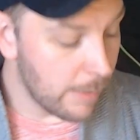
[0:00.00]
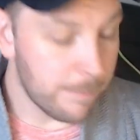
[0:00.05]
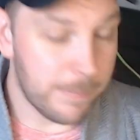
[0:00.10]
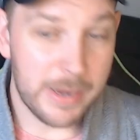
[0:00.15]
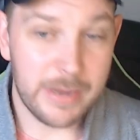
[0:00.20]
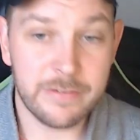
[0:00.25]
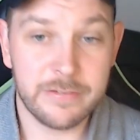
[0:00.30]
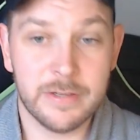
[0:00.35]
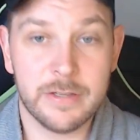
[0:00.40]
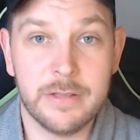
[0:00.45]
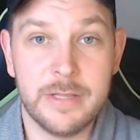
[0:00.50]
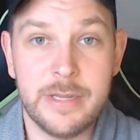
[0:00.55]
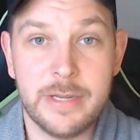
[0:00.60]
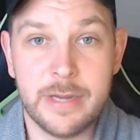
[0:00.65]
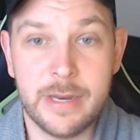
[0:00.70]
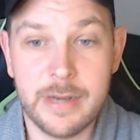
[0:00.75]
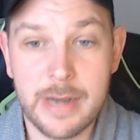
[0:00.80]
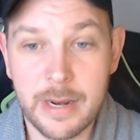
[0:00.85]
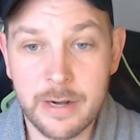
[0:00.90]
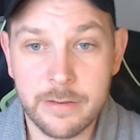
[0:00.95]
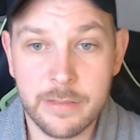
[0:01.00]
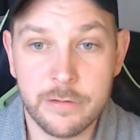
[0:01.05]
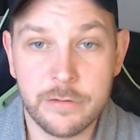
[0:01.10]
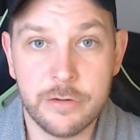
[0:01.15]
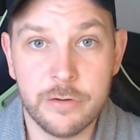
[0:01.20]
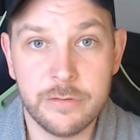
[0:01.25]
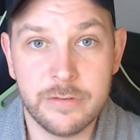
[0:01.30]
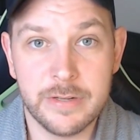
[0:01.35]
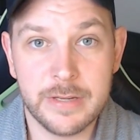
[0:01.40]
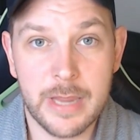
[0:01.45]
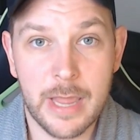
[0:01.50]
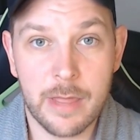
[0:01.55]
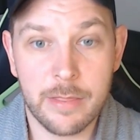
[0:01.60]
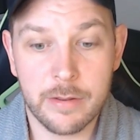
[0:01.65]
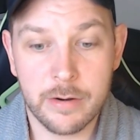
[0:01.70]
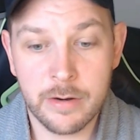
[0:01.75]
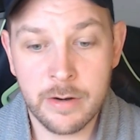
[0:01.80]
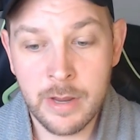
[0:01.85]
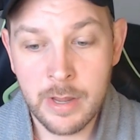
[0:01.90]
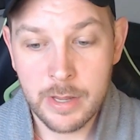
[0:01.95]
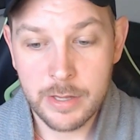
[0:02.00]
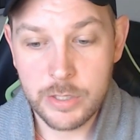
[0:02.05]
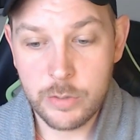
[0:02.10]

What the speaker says: basically connect the two together.